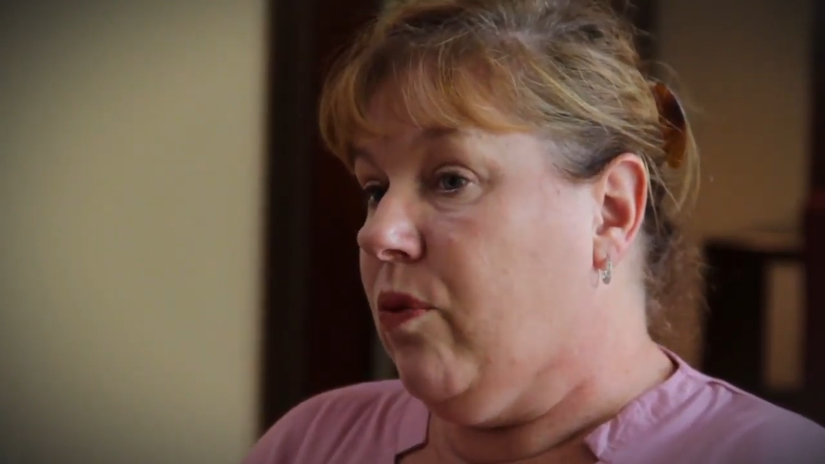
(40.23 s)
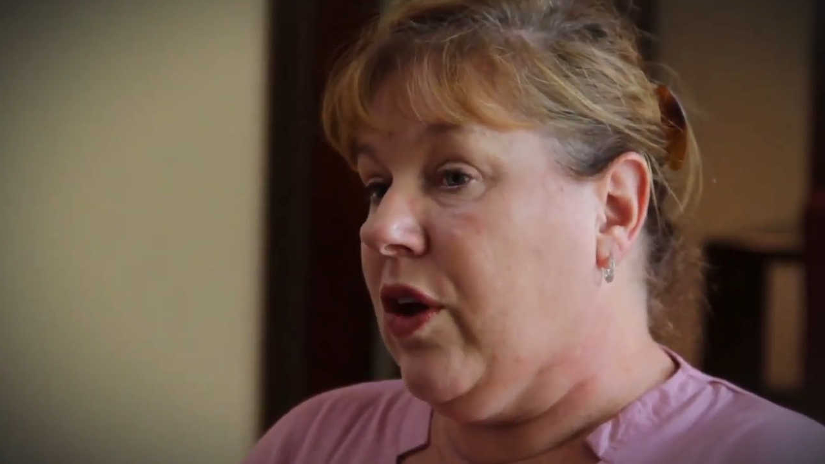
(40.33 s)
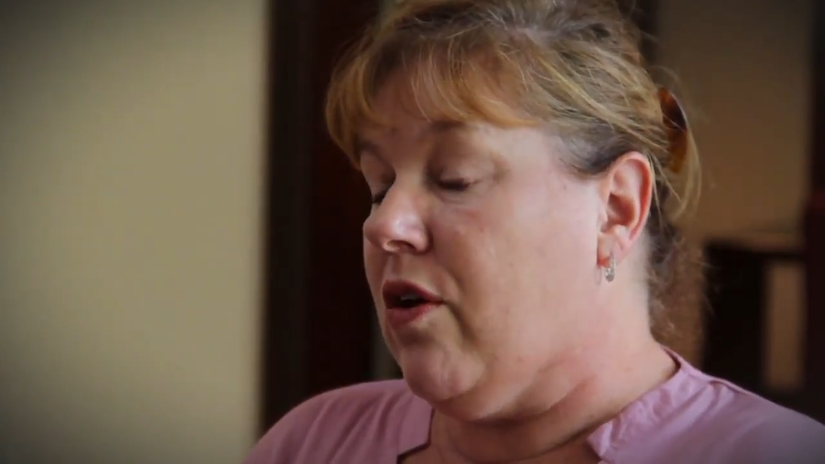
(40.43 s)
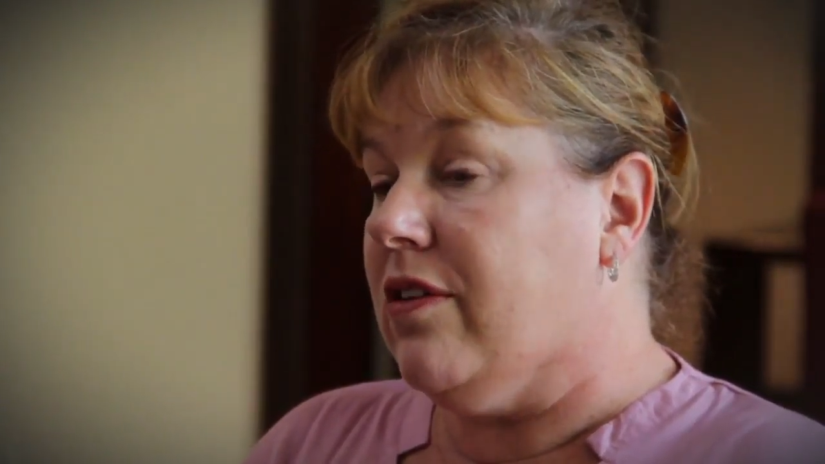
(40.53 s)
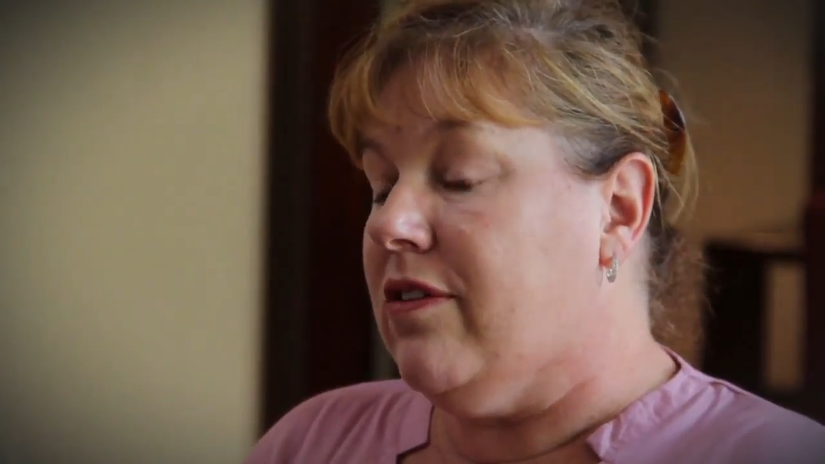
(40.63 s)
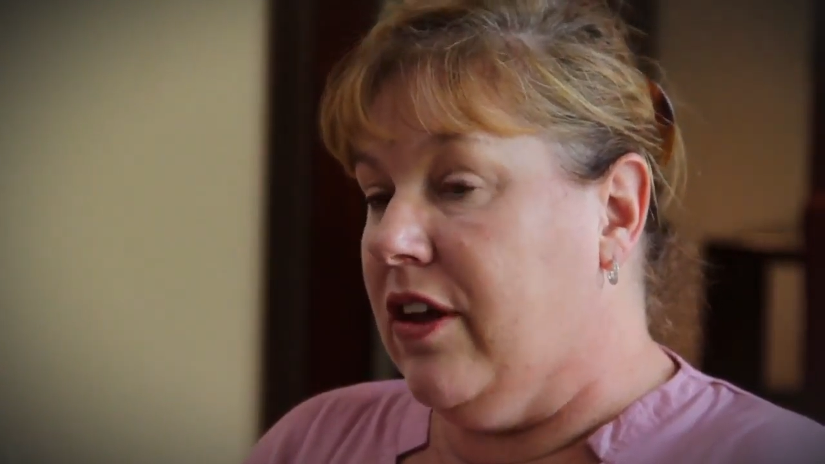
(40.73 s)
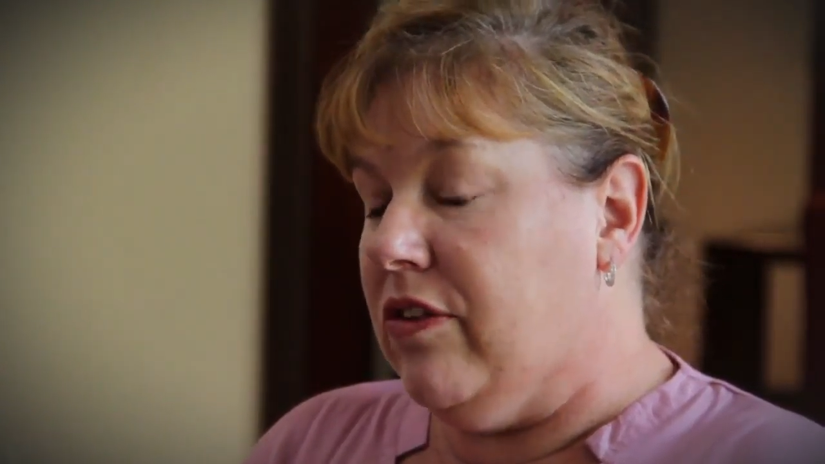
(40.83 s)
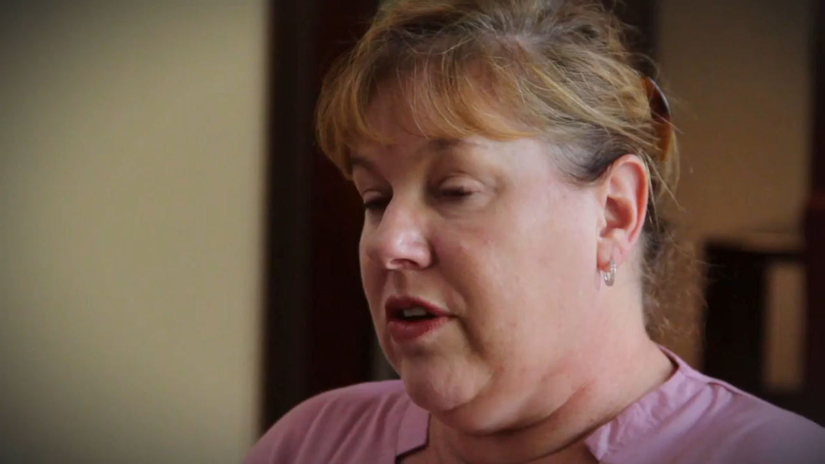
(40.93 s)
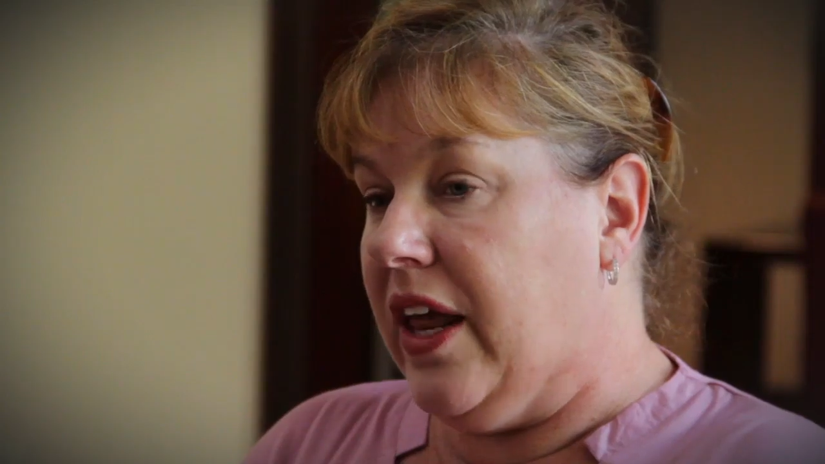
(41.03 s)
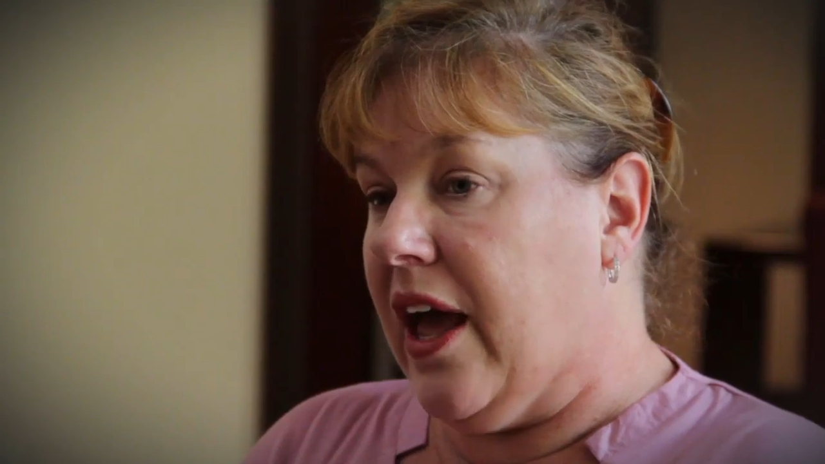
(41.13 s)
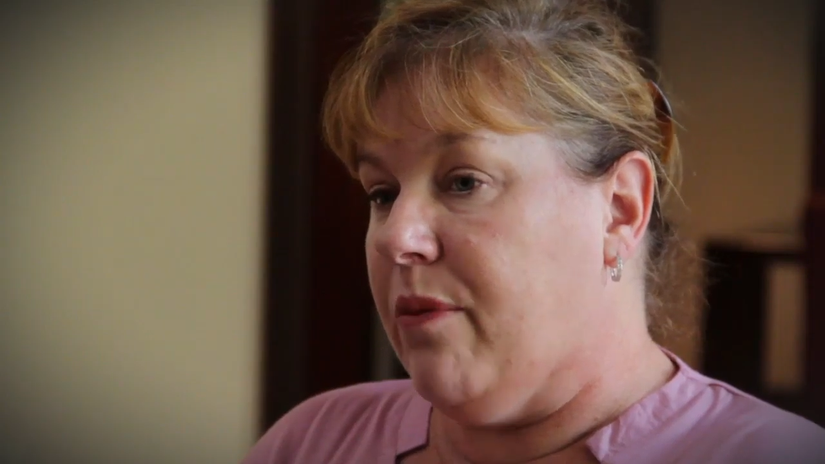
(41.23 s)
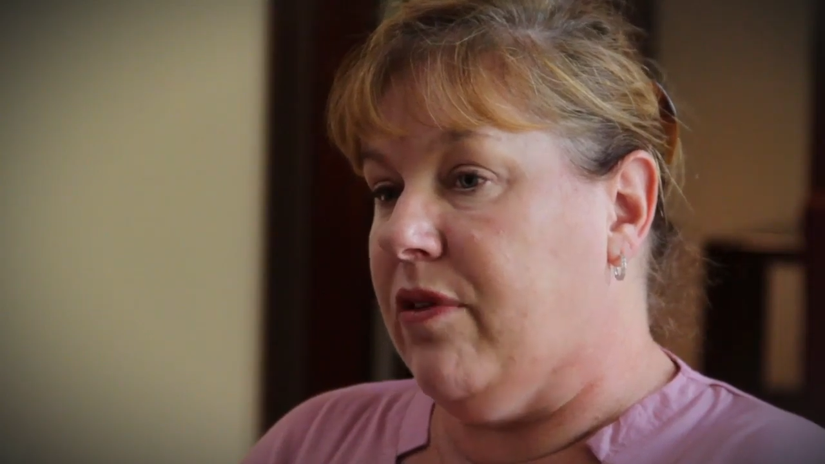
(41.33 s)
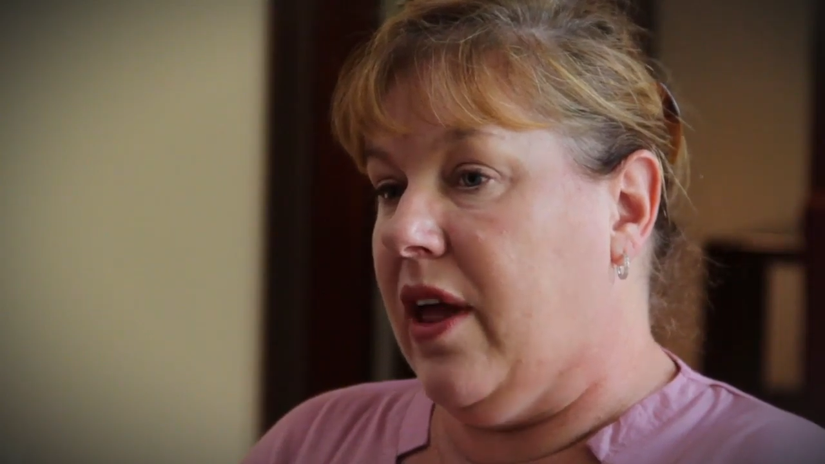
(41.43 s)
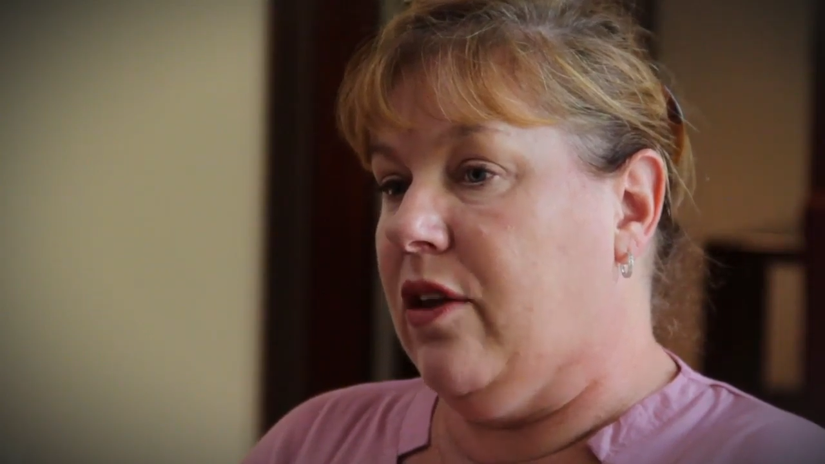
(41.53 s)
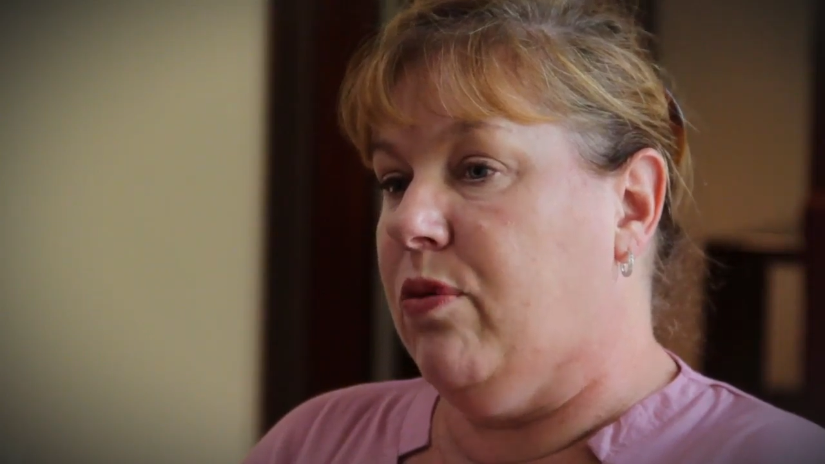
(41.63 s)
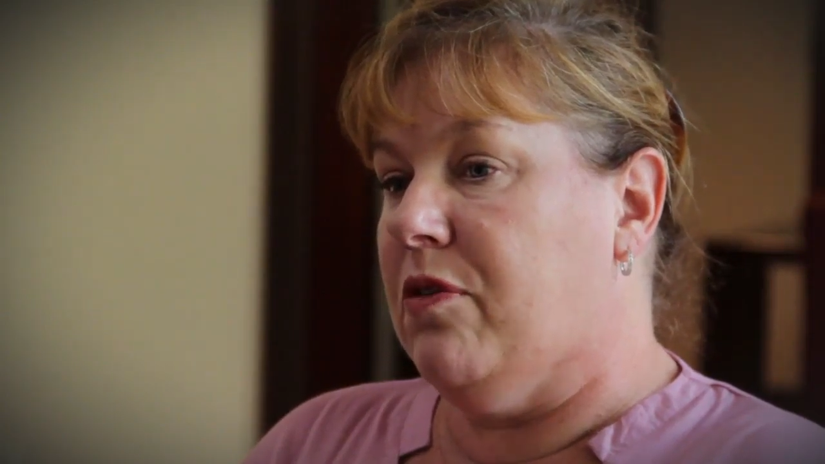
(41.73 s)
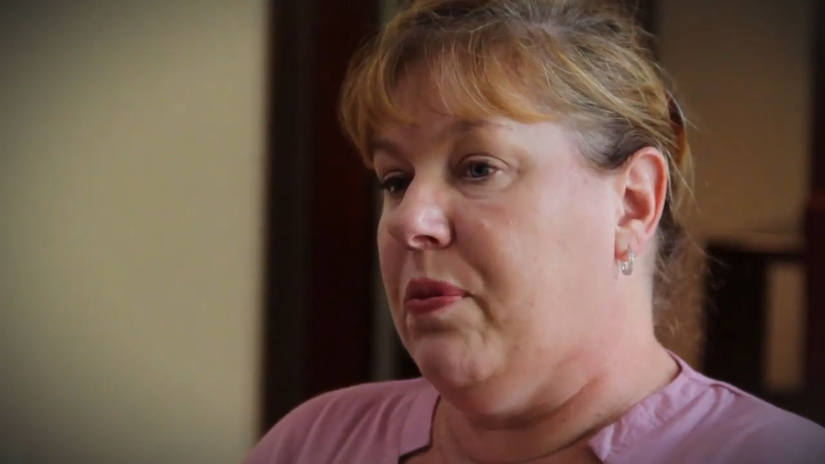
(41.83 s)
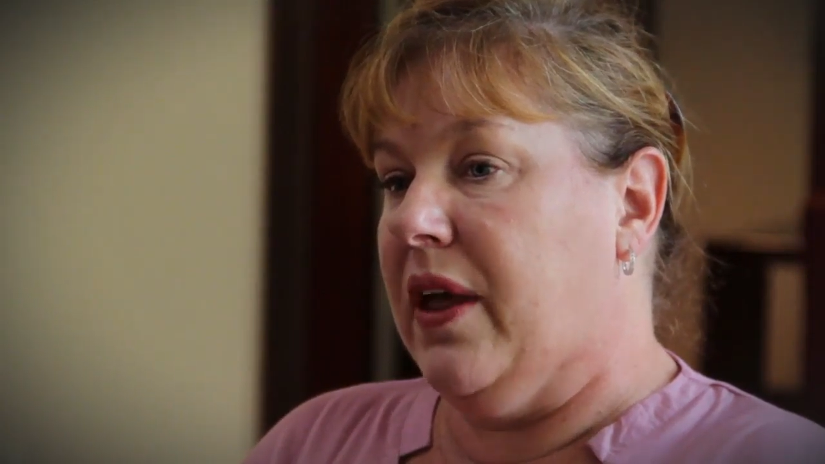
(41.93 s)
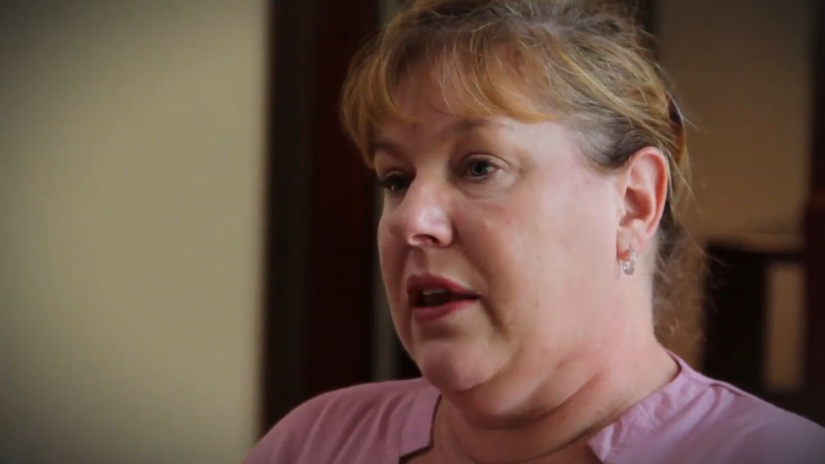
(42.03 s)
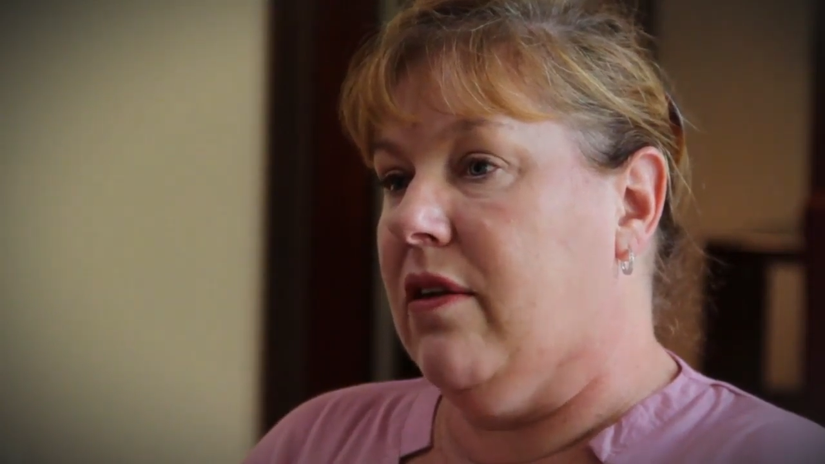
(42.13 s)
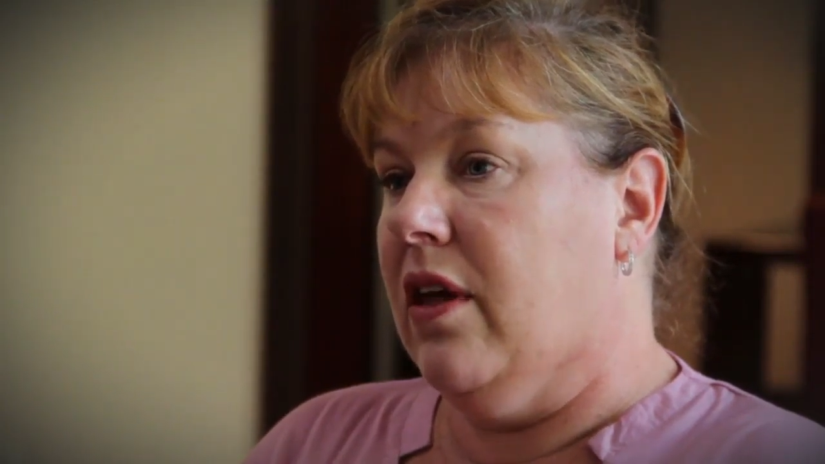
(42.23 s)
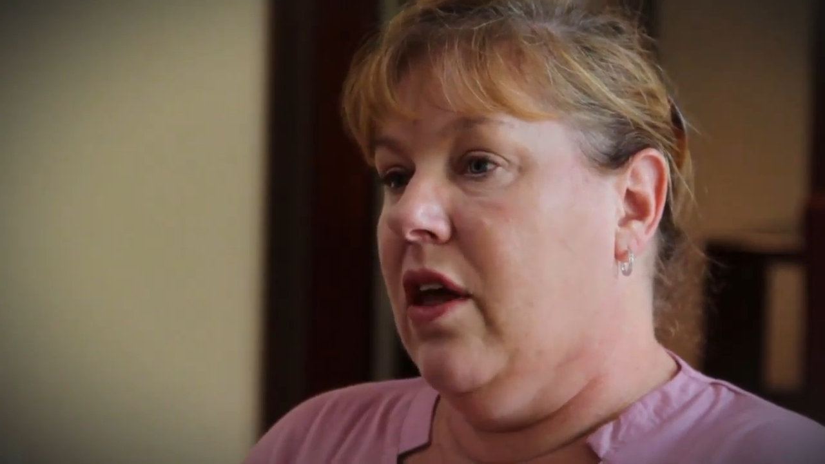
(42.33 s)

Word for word: We continually update, we spend